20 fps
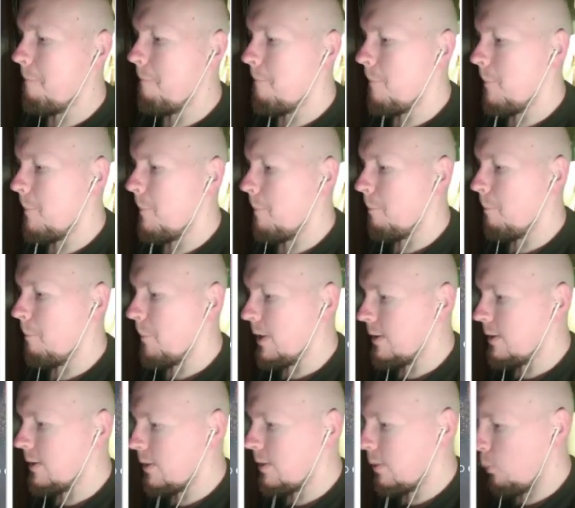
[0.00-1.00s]
But
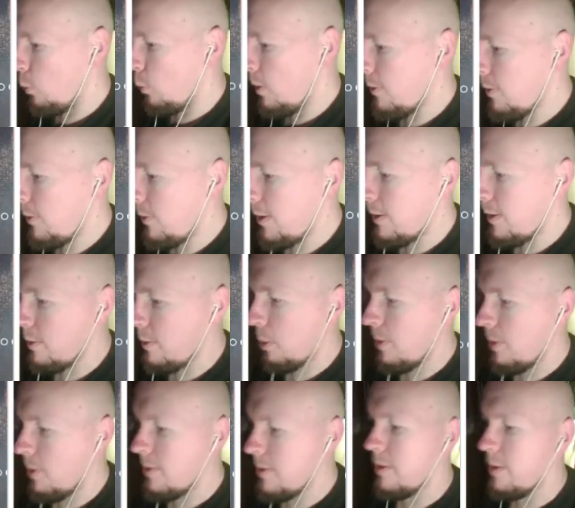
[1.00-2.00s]
one thing in
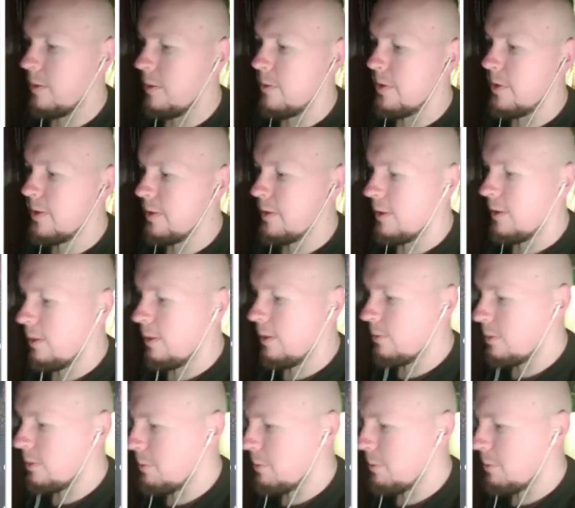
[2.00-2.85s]
particular stuck out to me.